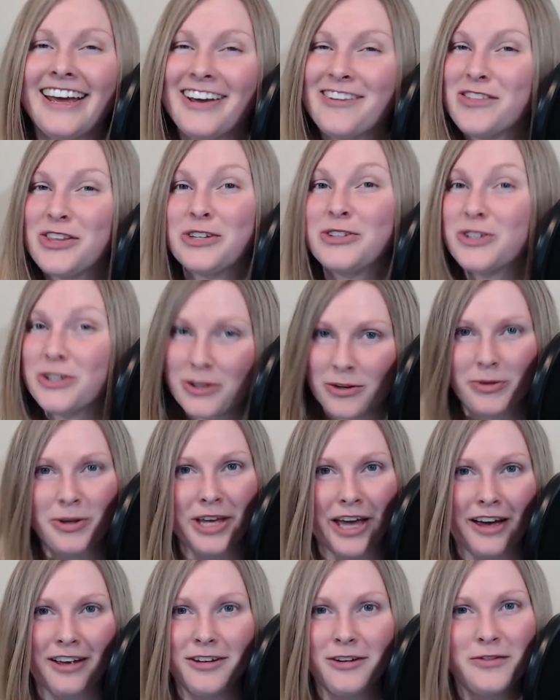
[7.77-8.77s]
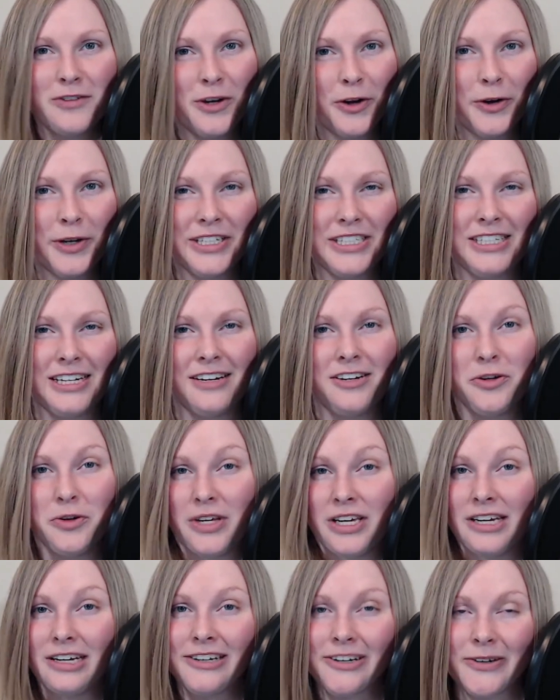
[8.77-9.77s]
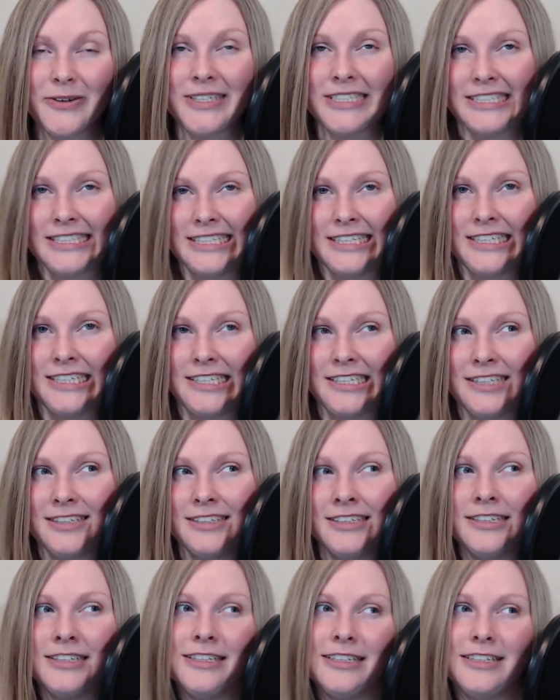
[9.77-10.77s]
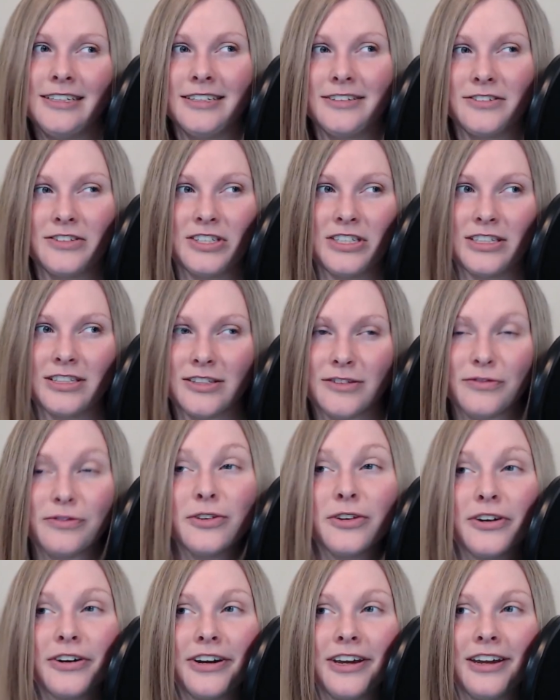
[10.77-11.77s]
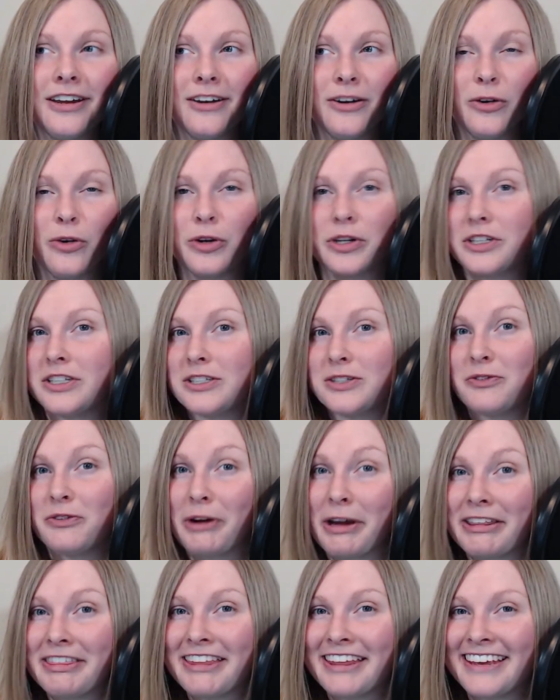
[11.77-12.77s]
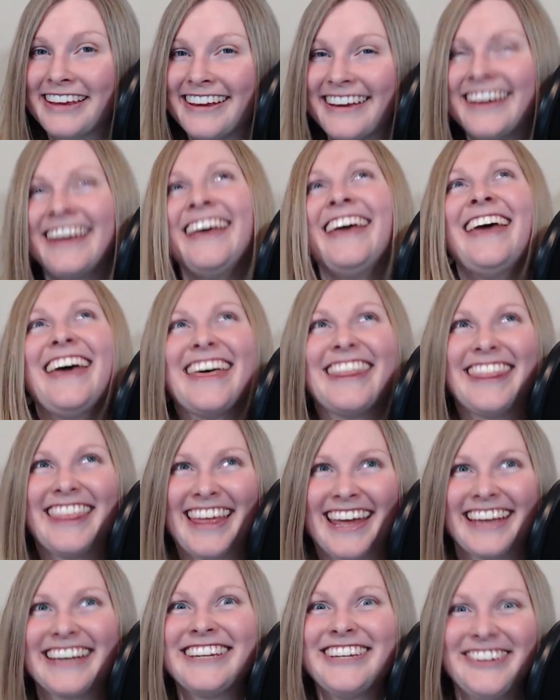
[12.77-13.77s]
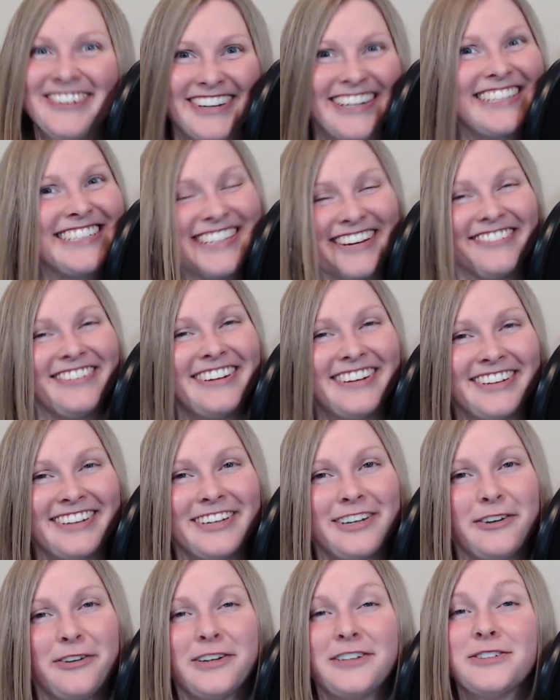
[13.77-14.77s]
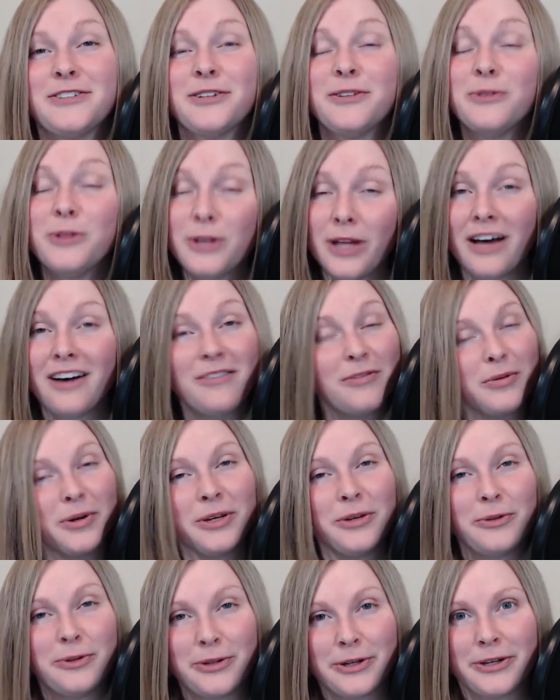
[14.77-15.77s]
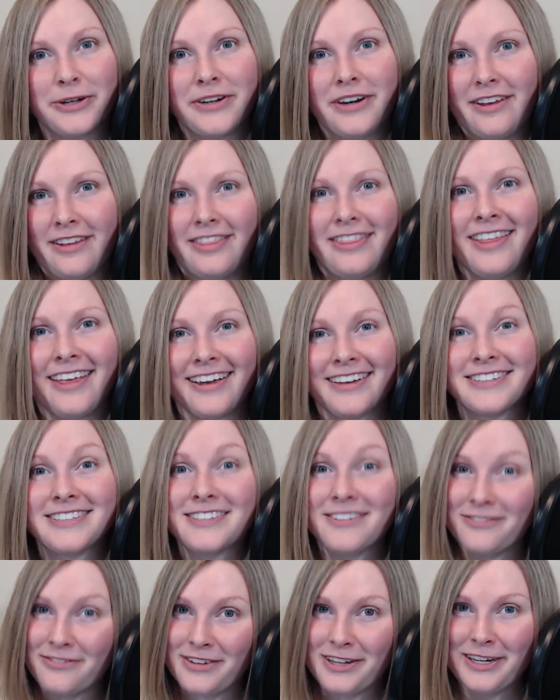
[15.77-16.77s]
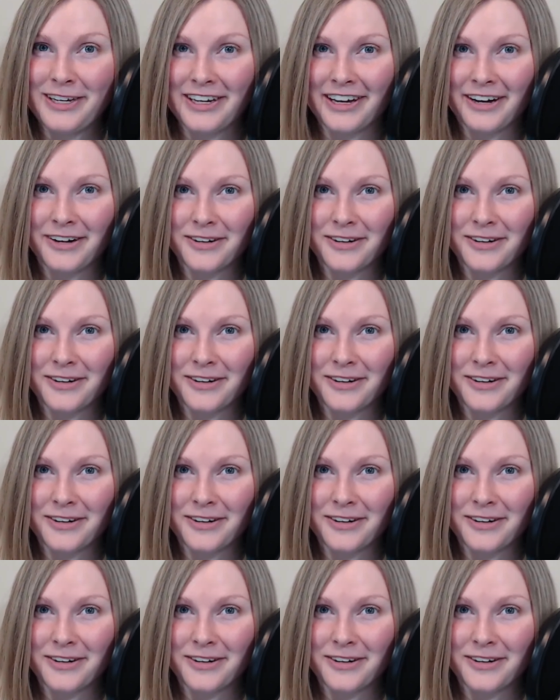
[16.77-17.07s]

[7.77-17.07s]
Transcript: If there's a cute gal you've noticed and you can't quite tell if she's flirting or just friendly, then you are definitely going to love what you learn in this video.